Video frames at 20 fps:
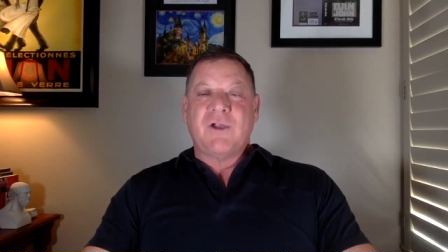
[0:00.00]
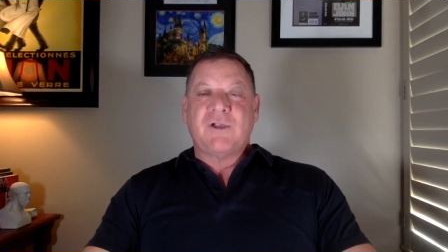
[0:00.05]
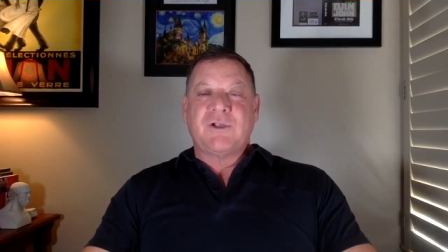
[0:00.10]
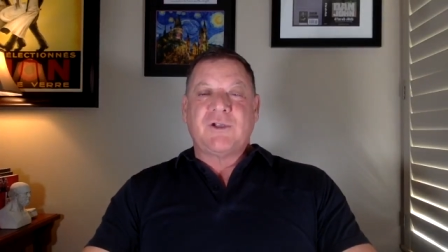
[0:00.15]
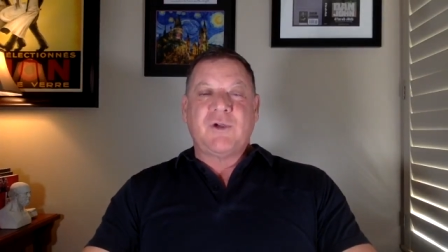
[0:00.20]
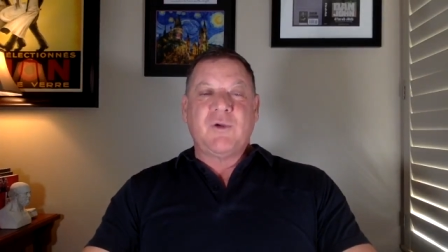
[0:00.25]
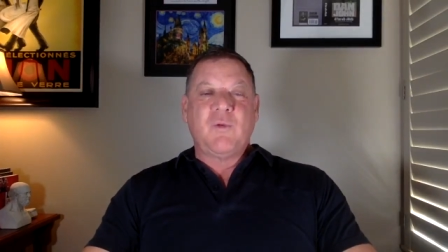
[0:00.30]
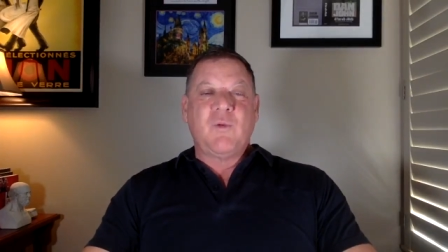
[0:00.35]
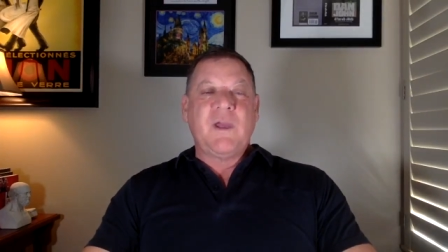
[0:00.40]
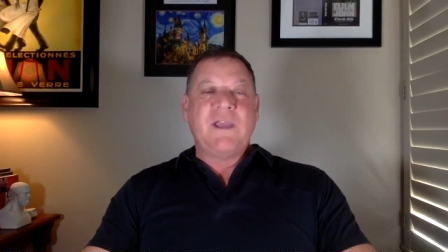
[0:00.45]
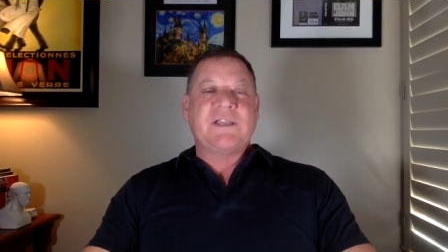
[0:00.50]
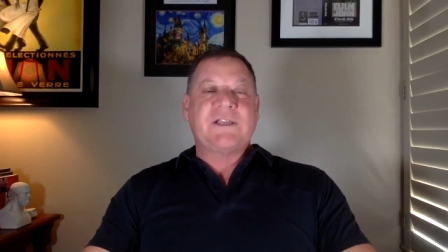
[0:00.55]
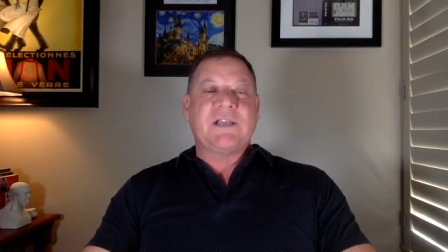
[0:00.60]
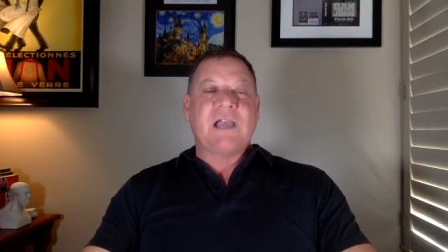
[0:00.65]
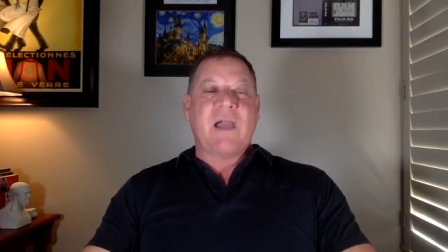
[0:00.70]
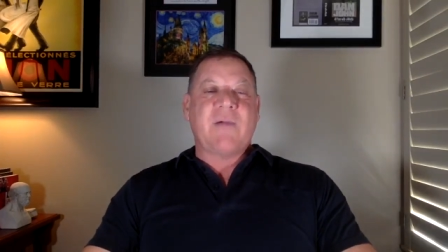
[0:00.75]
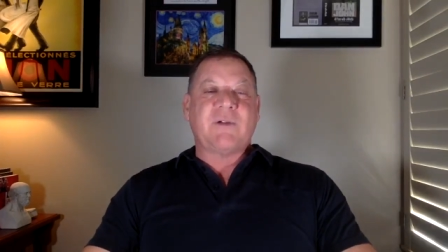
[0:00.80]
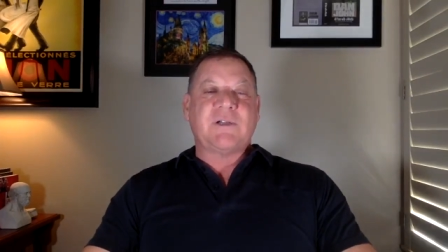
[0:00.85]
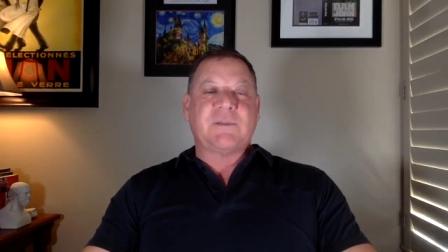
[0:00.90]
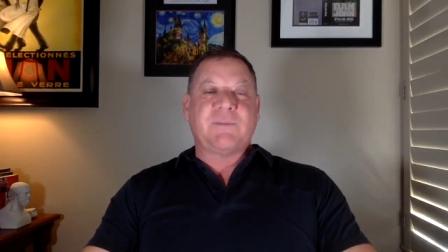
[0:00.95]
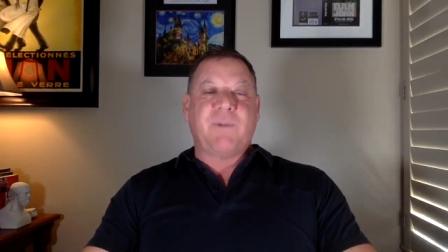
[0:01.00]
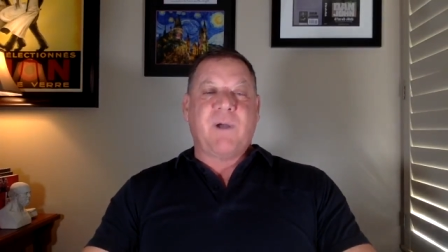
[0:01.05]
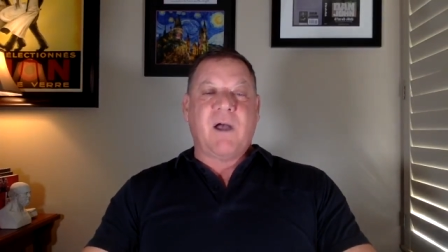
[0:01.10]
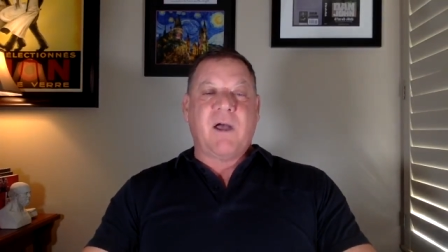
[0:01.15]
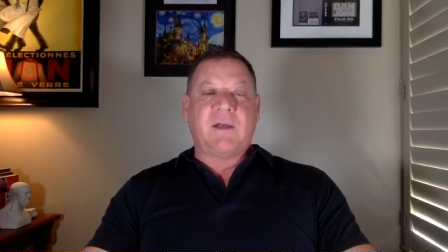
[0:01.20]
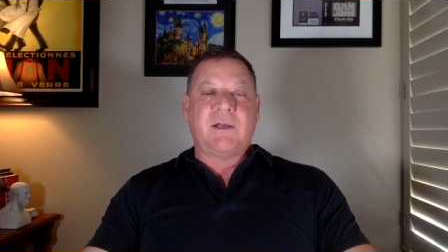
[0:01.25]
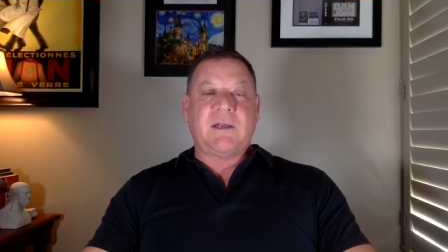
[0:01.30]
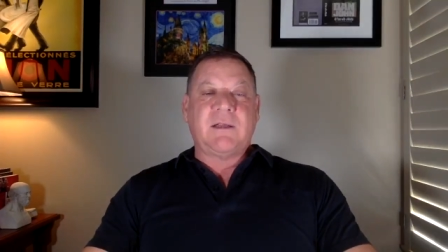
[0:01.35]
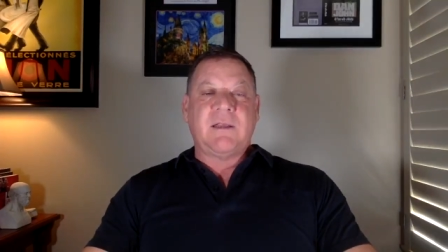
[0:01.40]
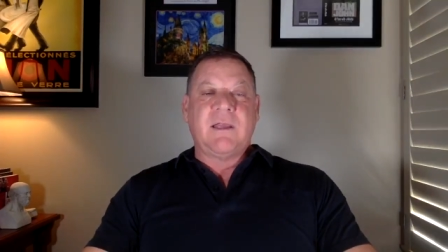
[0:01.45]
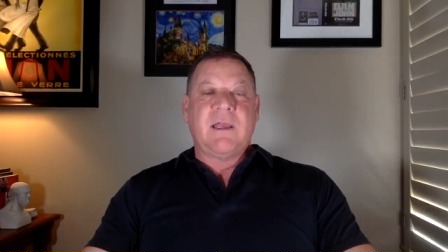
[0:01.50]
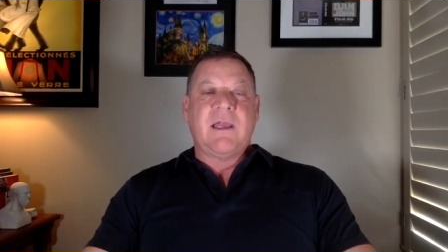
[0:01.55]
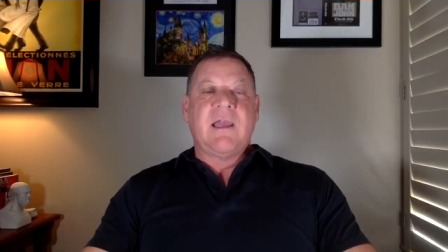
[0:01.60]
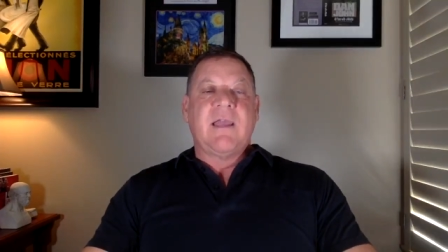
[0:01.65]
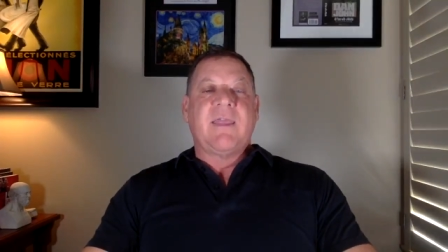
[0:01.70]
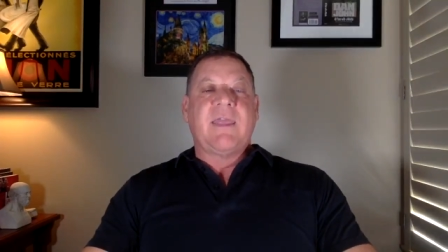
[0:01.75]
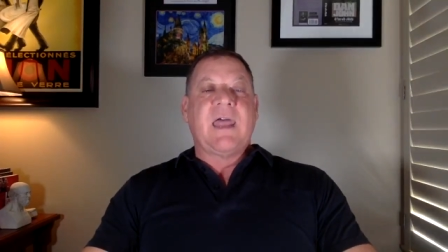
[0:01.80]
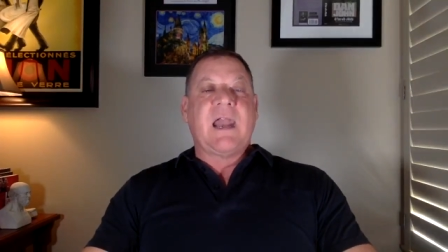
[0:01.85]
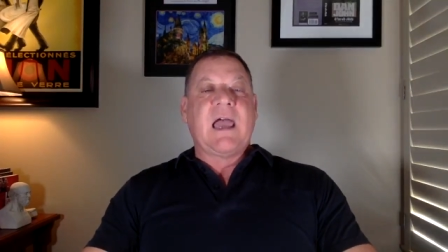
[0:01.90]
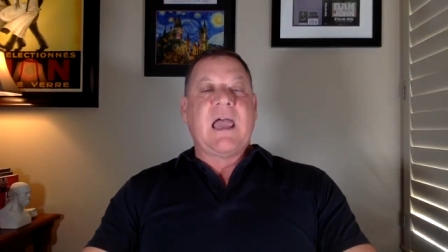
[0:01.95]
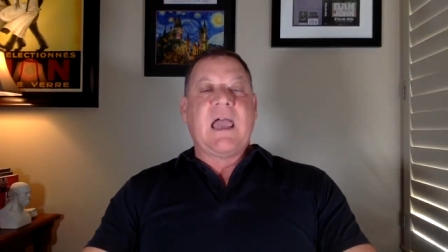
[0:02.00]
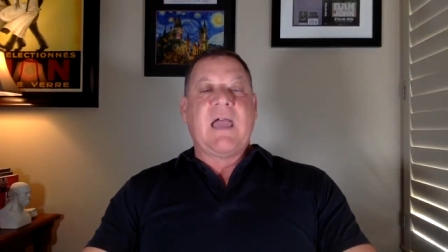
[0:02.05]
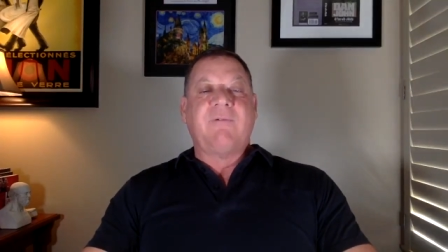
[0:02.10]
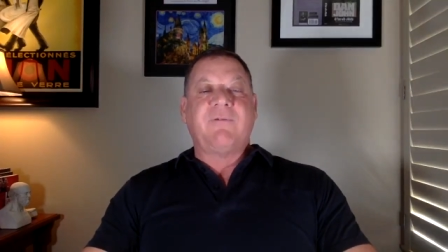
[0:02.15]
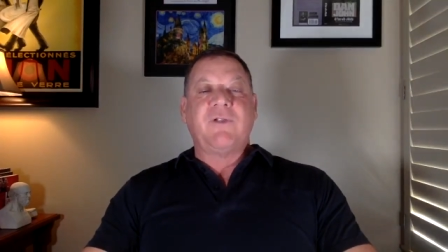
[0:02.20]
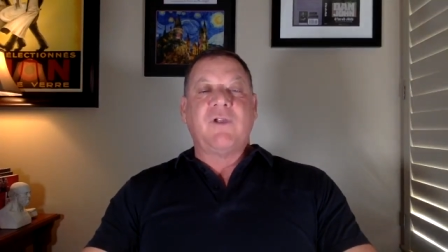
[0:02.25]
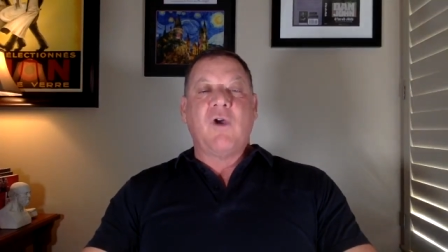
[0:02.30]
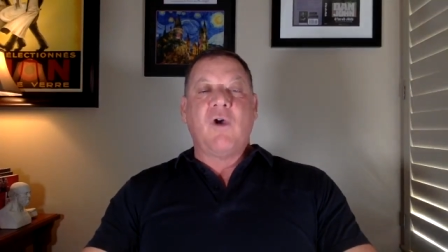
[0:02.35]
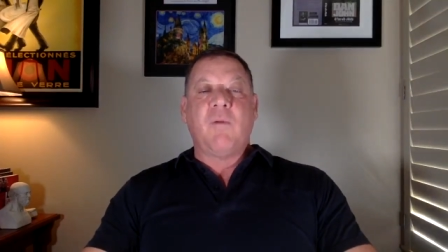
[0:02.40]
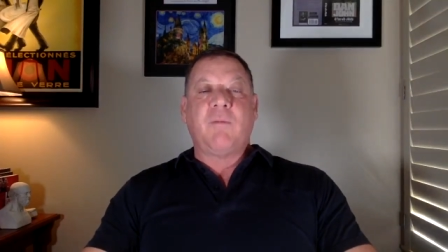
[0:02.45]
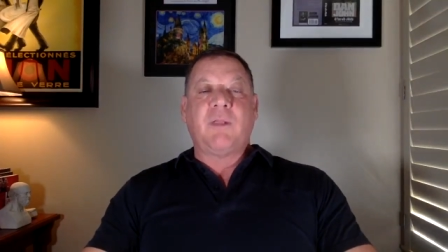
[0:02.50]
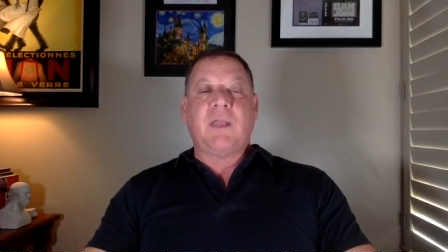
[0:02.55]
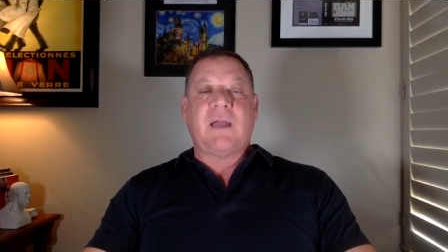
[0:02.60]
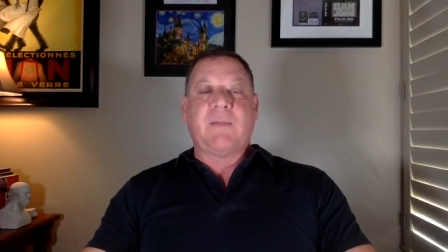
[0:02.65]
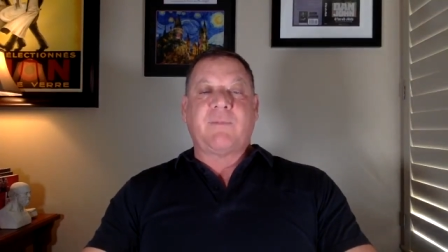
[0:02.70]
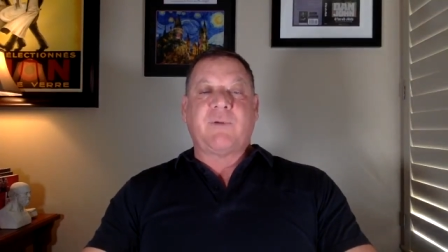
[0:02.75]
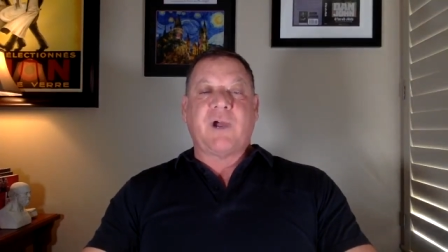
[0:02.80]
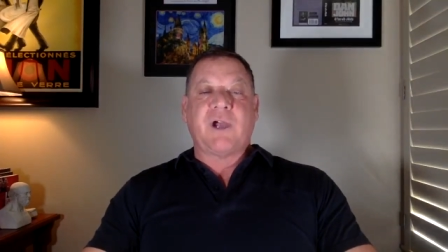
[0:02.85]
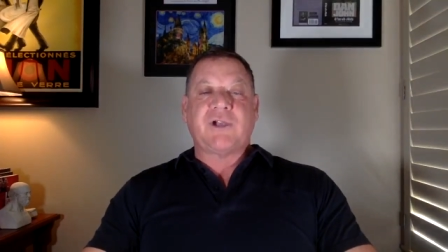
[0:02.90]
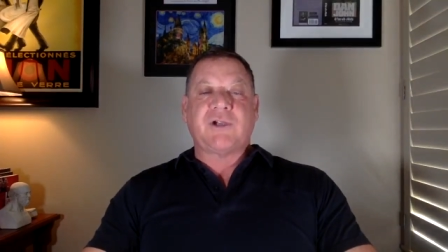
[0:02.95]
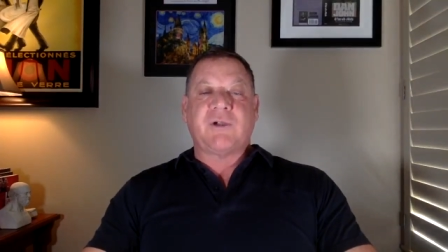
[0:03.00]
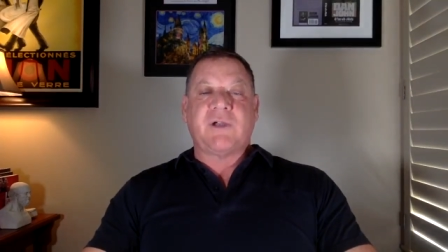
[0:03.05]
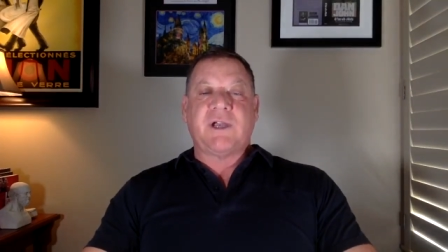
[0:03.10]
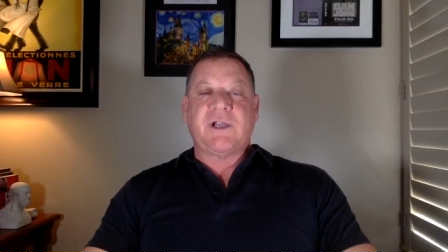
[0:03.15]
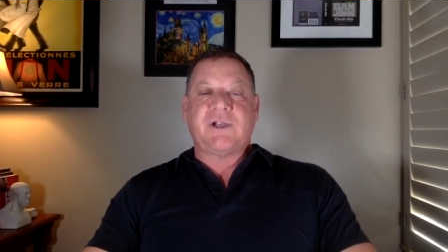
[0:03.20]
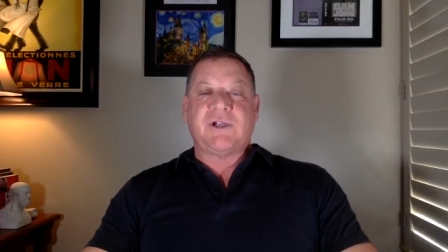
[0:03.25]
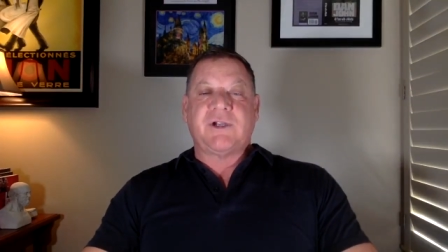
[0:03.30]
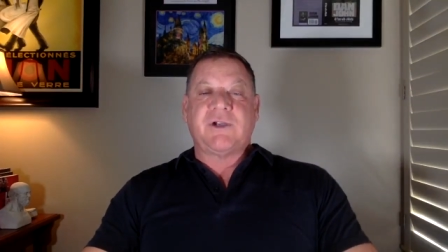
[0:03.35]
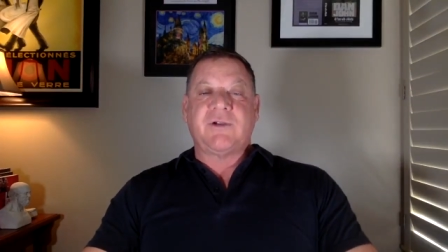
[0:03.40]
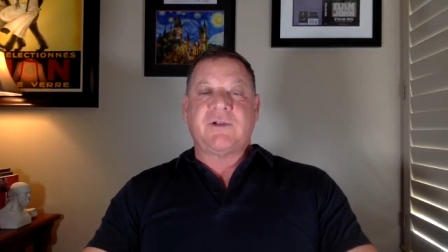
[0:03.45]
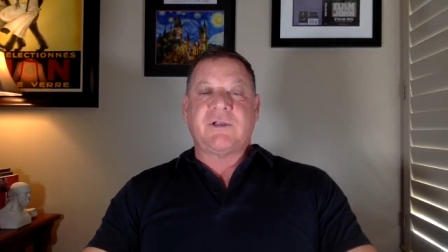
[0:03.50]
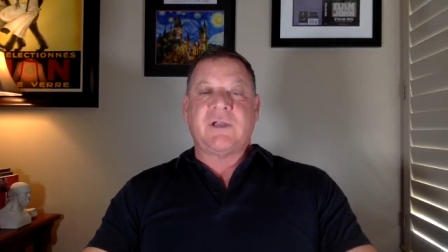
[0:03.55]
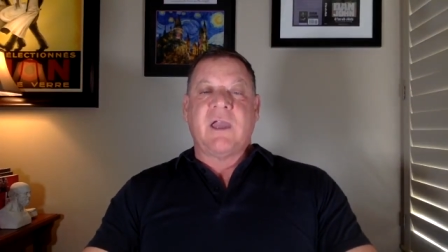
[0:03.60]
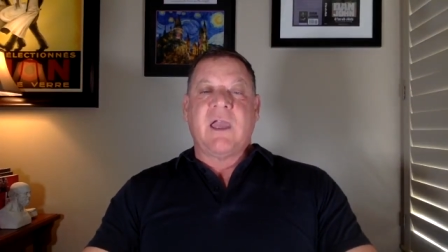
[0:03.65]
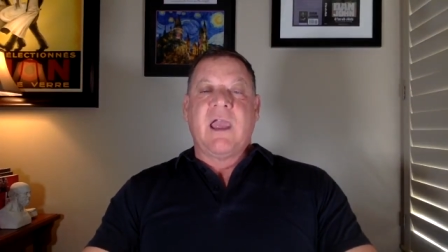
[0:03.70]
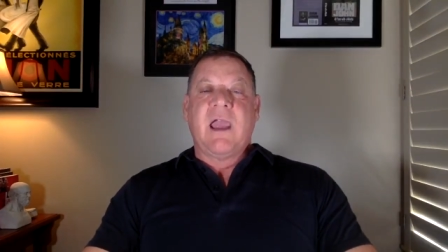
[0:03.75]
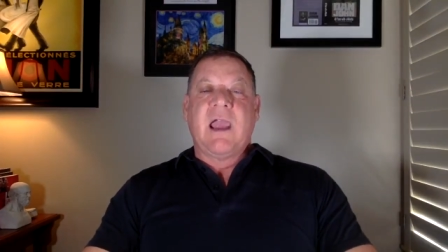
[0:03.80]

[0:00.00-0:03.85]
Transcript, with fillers: To which I responded that I have no blood pressure issues